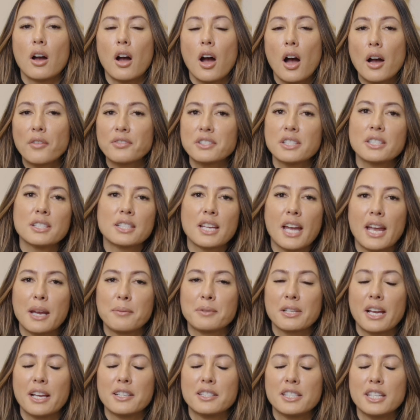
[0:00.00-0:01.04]
Oftentimes,
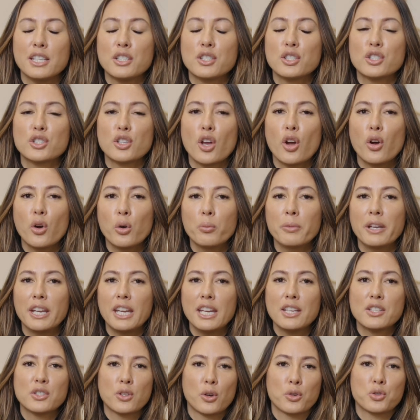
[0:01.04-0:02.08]
I see so
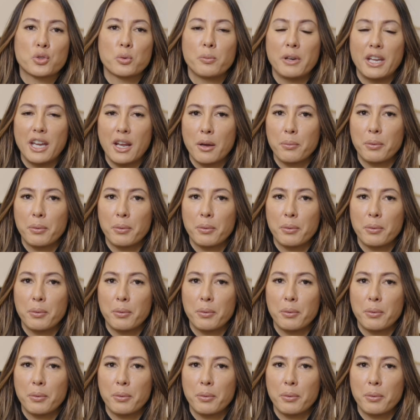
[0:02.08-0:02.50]
many social media